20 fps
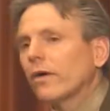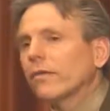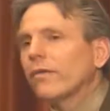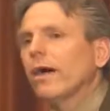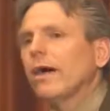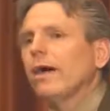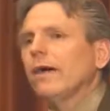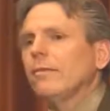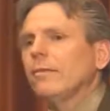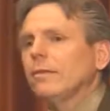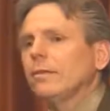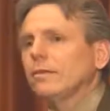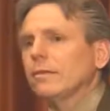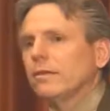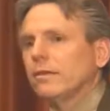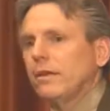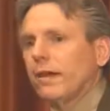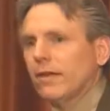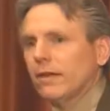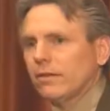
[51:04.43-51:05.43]
times in
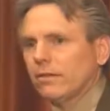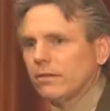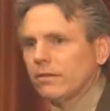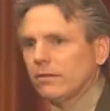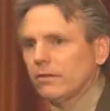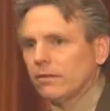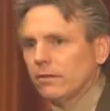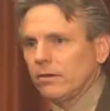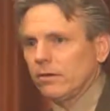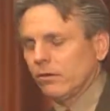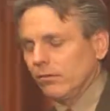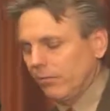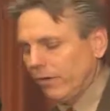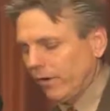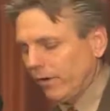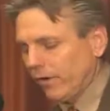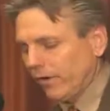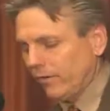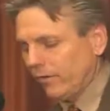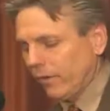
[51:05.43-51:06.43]
the text in its
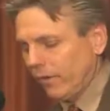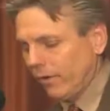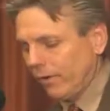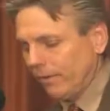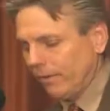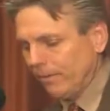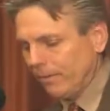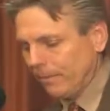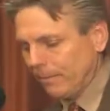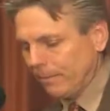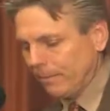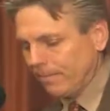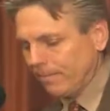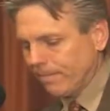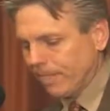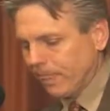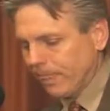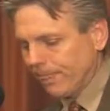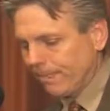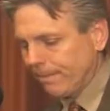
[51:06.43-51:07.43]
various forms.
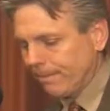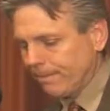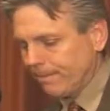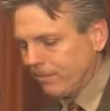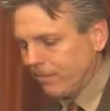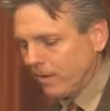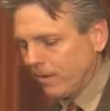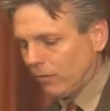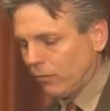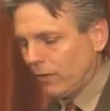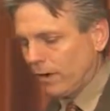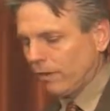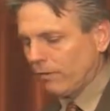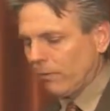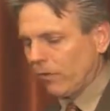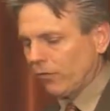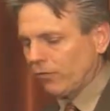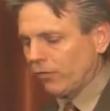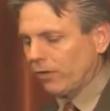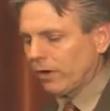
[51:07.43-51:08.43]
It's one of the
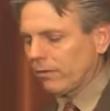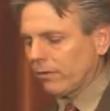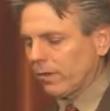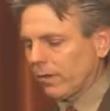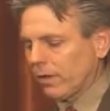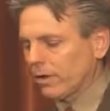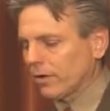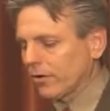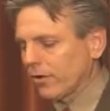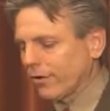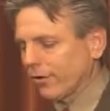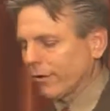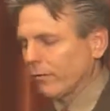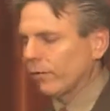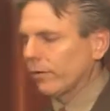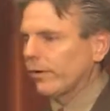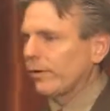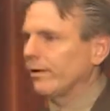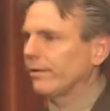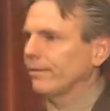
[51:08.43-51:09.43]
most frequently
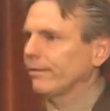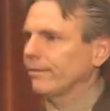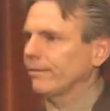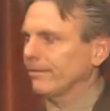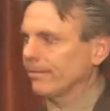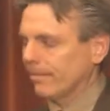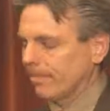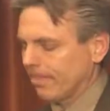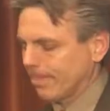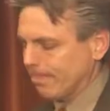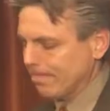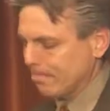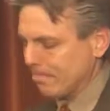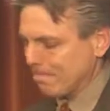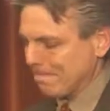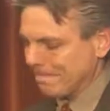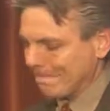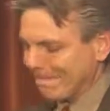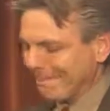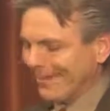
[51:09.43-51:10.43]
occurring words.
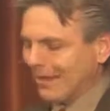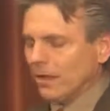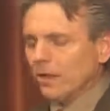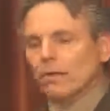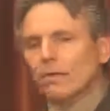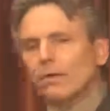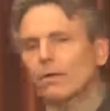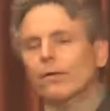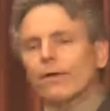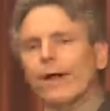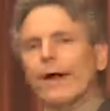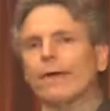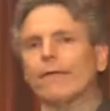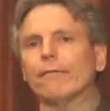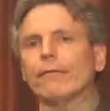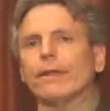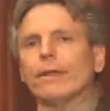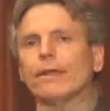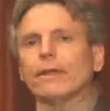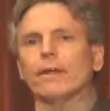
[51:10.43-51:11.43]
So the
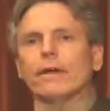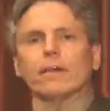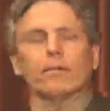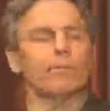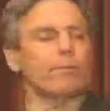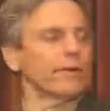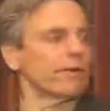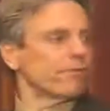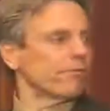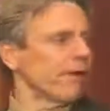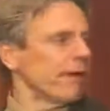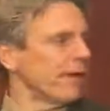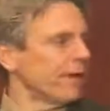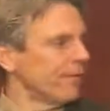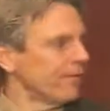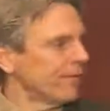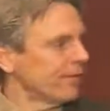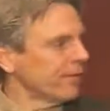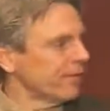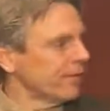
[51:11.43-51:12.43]
Qur'an really does put great
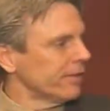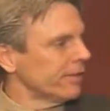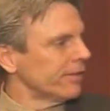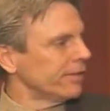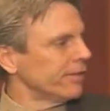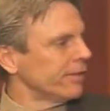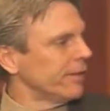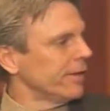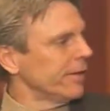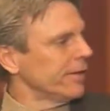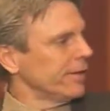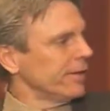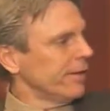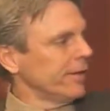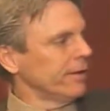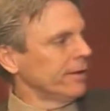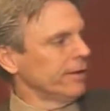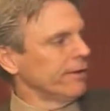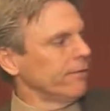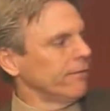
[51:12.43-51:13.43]
emphasis
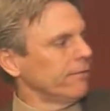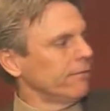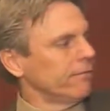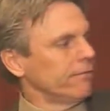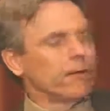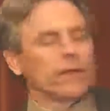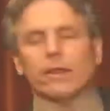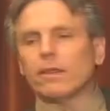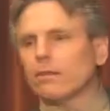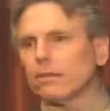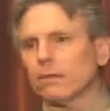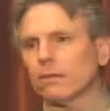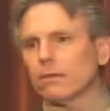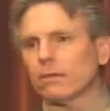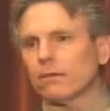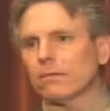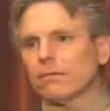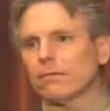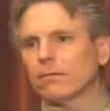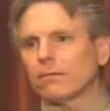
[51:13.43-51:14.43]
on reason
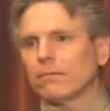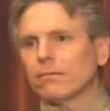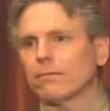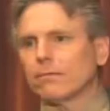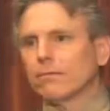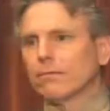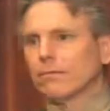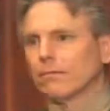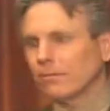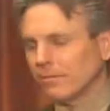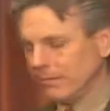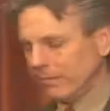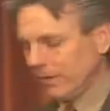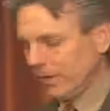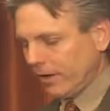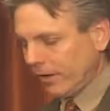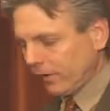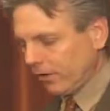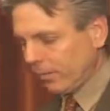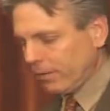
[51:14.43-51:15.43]

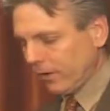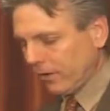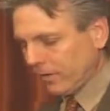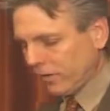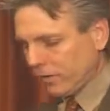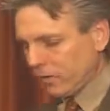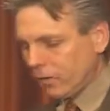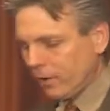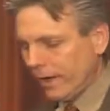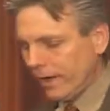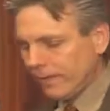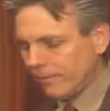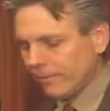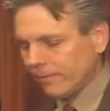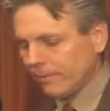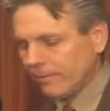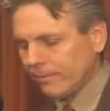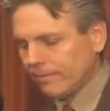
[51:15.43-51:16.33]
in our spiritual quest.